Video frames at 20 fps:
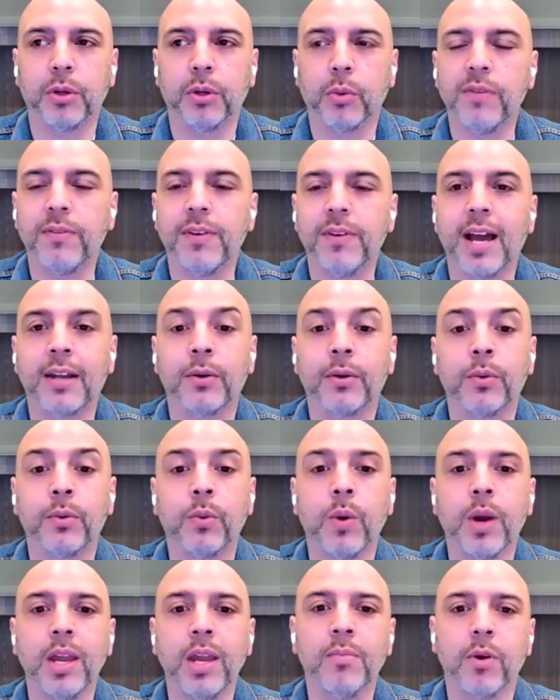We've gotten
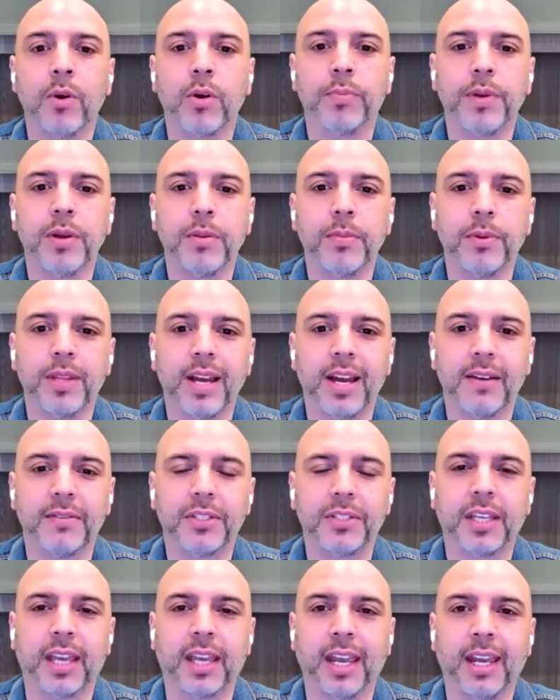way more people that have
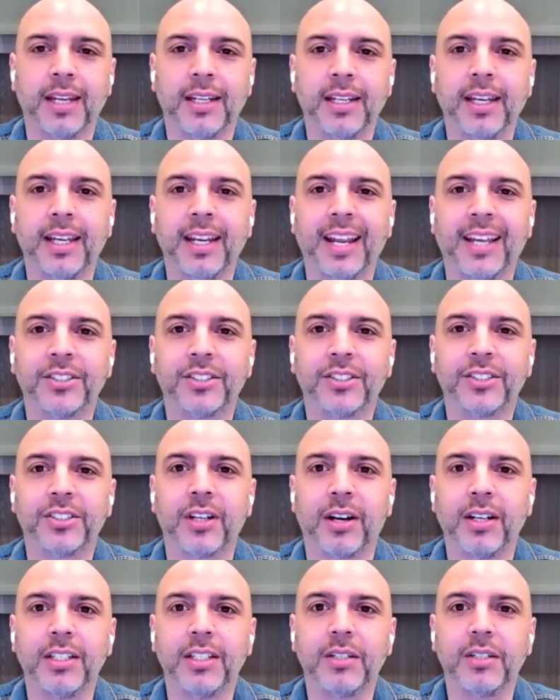scanned it and
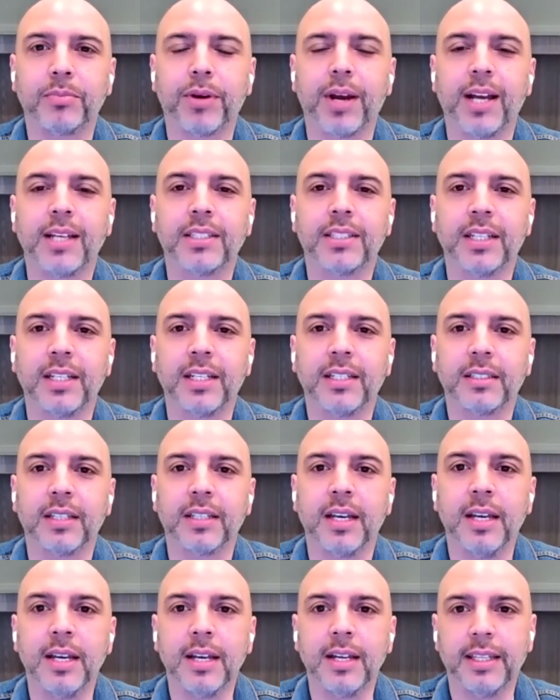started the process
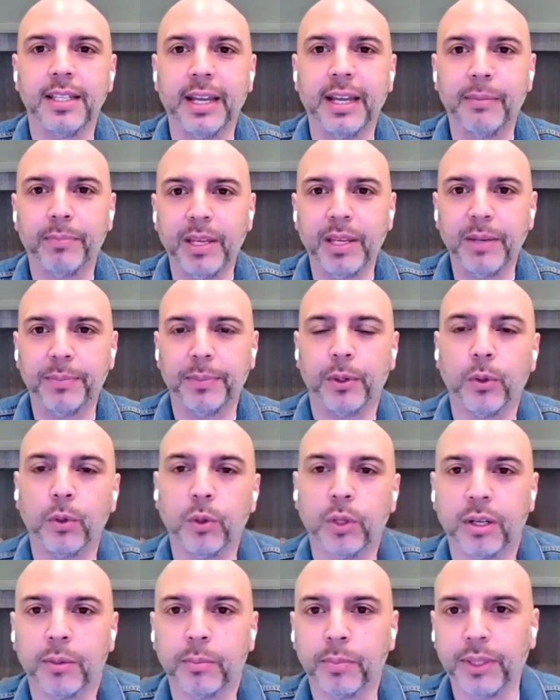than people who
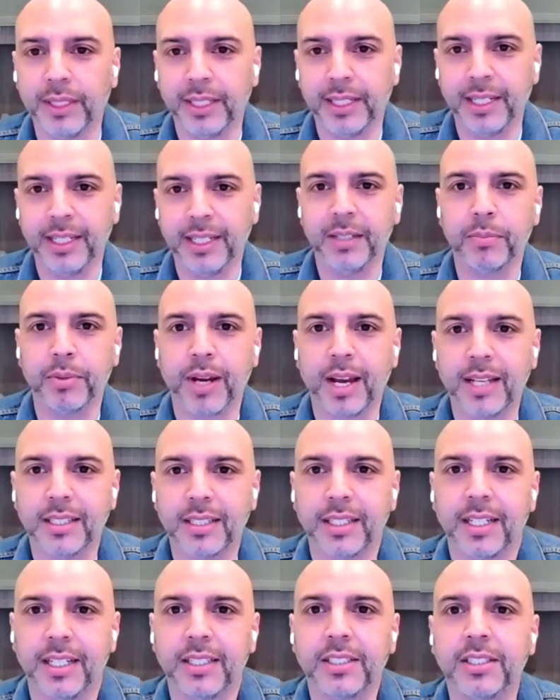completed the
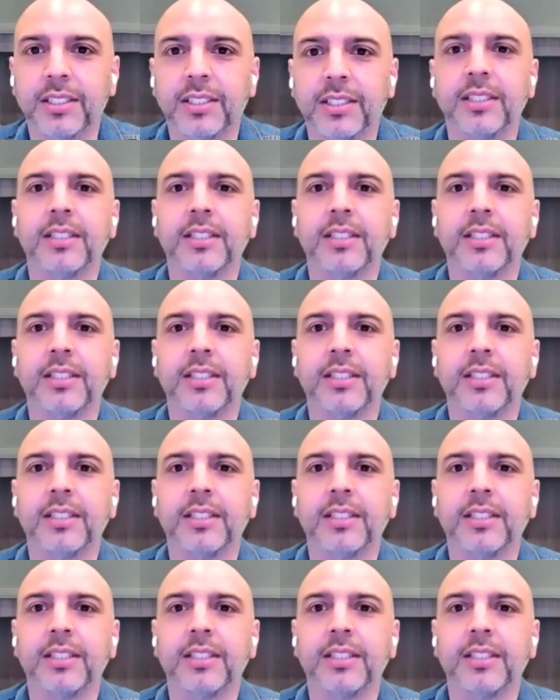process.